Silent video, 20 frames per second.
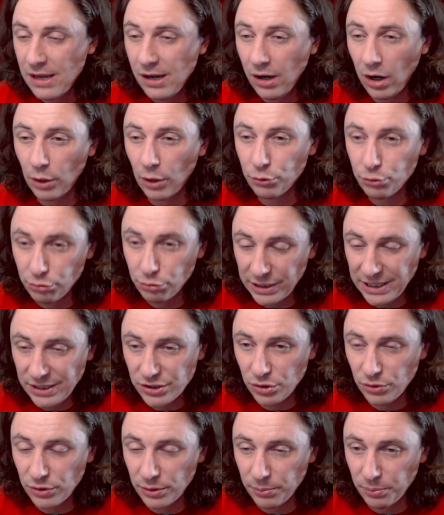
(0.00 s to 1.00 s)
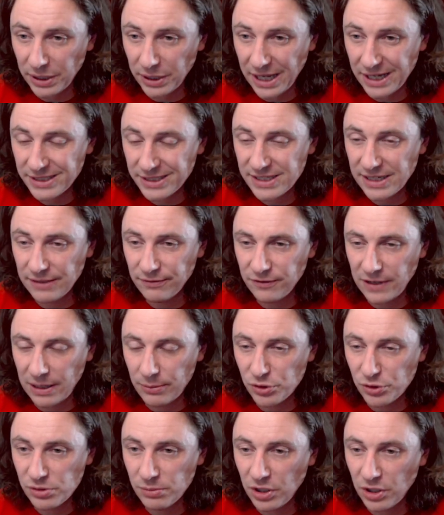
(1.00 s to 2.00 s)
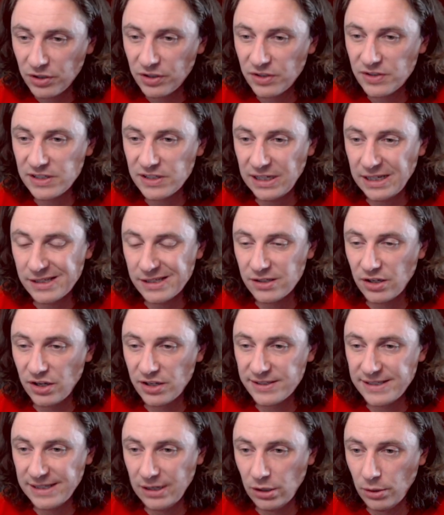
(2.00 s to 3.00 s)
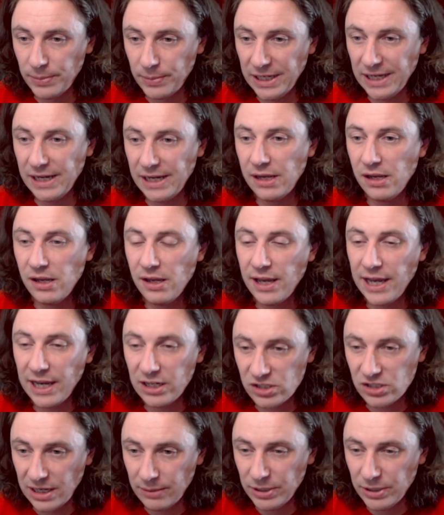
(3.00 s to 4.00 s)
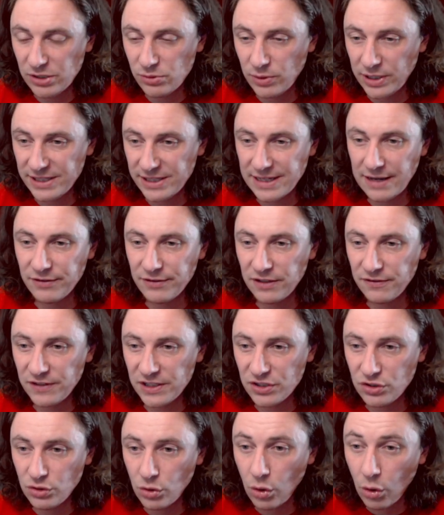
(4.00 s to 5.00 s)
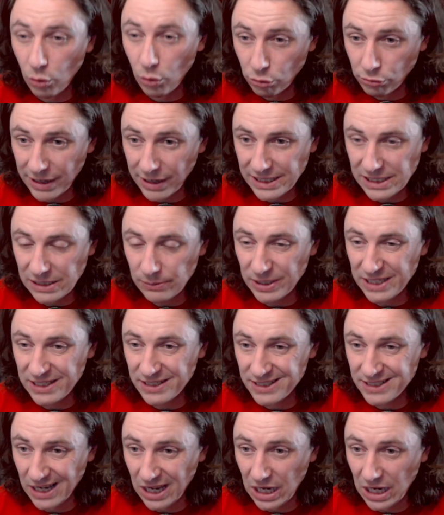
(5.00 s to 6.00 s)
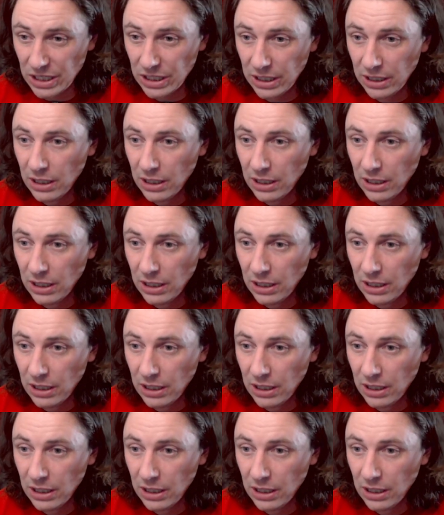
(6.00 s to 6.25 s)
I would redo the bloods, inflammatory markers, ESR, CRP, HLA-B27 if it's not already been done.